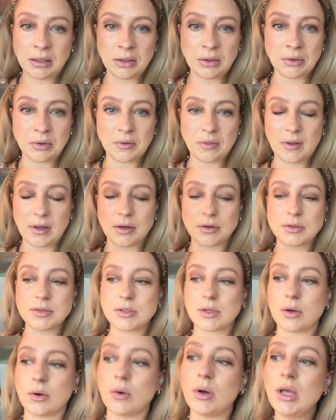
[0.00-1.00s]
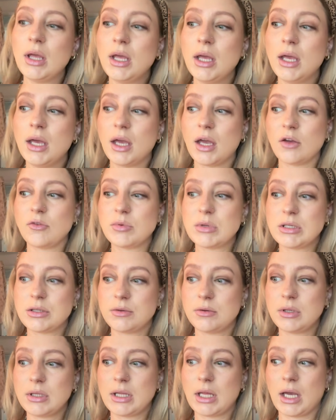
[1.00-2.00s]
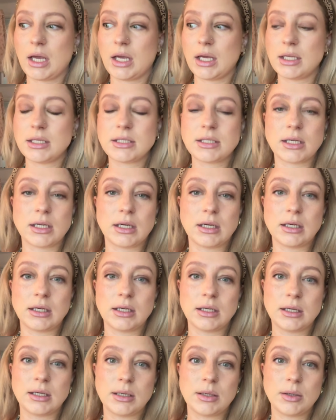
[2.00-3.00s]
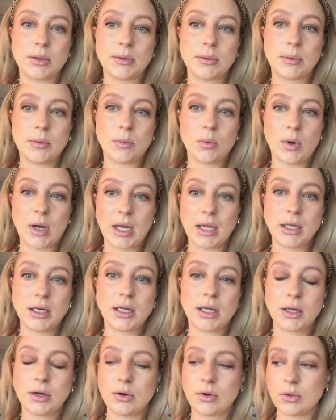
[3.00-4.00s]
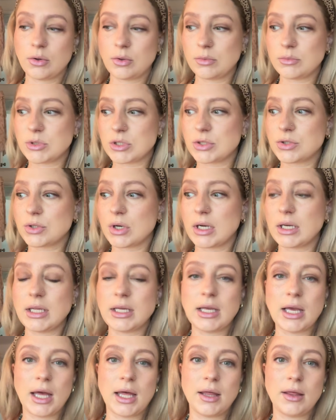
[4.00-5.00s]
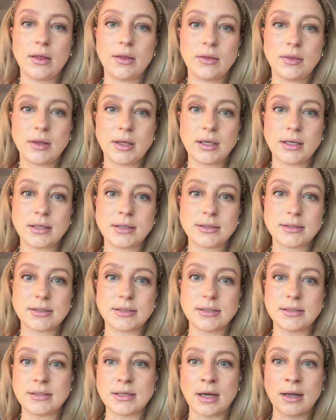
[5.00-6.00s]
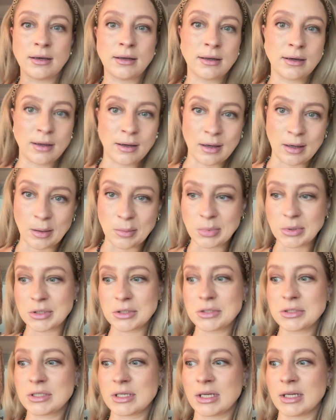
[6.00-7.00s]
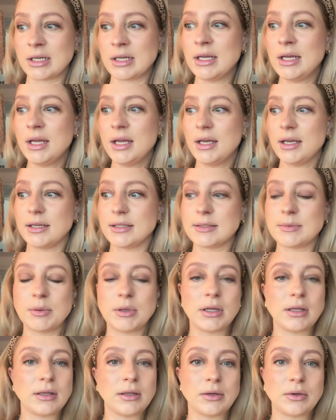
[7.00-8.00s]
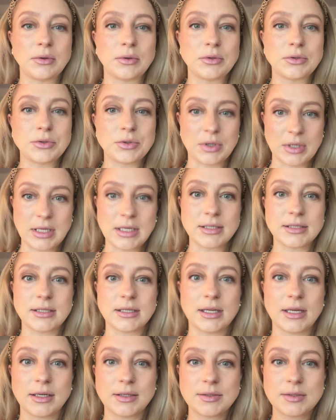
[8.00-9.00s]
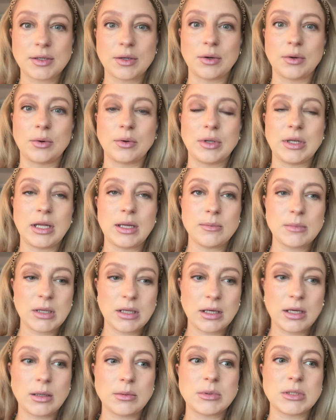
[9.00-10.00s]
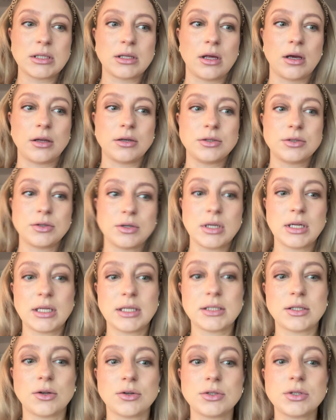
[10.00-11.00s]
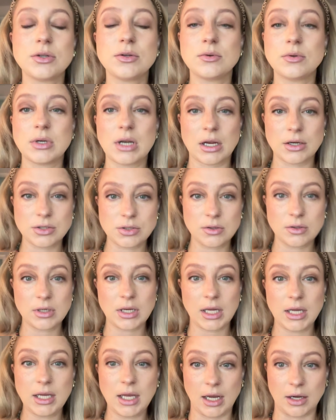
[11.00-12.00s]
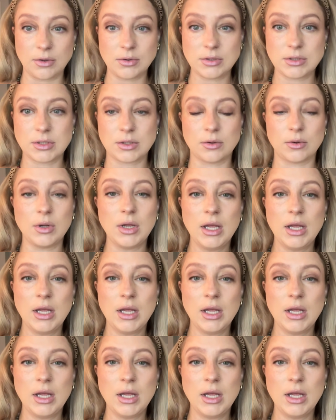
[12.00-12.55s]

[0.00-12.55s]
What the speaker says: here and there. So I've been doing that. Y and I are home just trying to get things done and accomplished, and it's been a little tricky today. So name of the game is laundry. It's also National Night Out, so